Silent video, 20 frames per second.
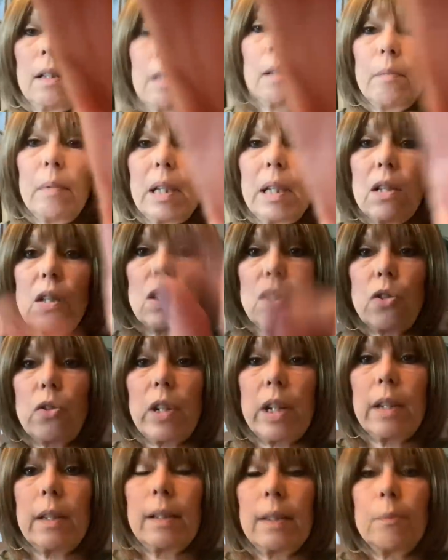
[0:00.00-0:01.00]
me get this
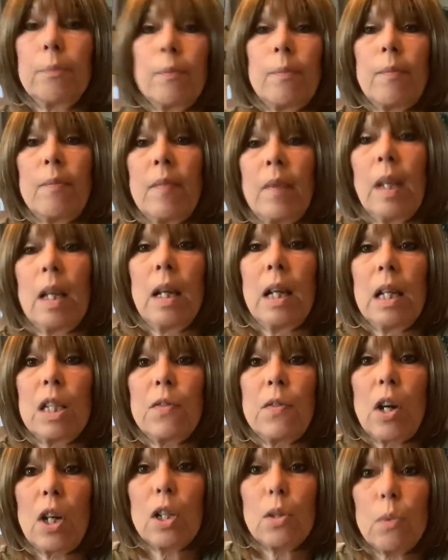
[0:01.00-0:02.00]
straight. As
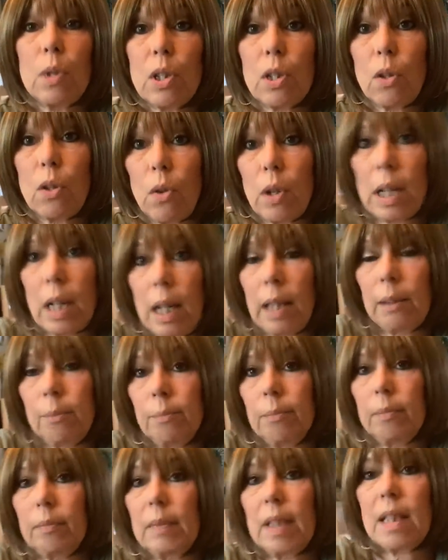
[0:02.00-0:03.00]
far as what's going on,
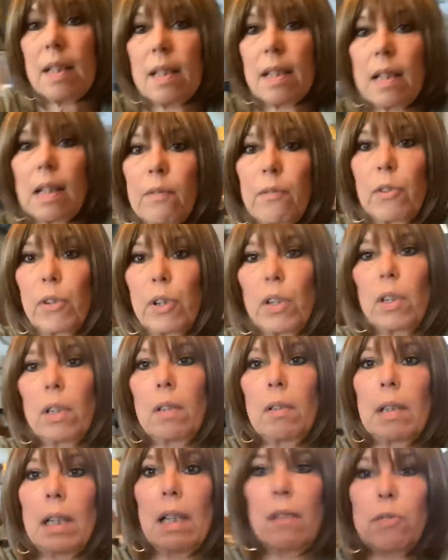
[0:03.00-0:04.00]
this is not very good.
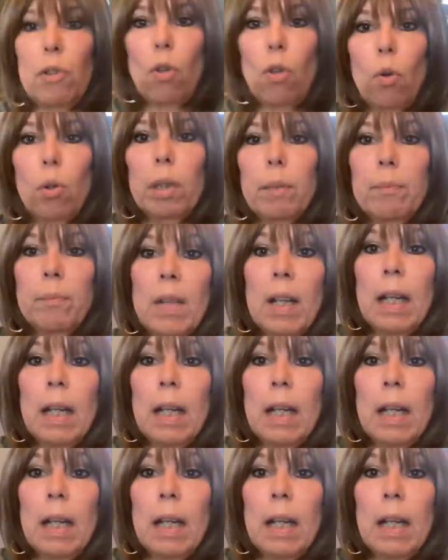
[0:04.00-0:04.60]
I'll have to hold it.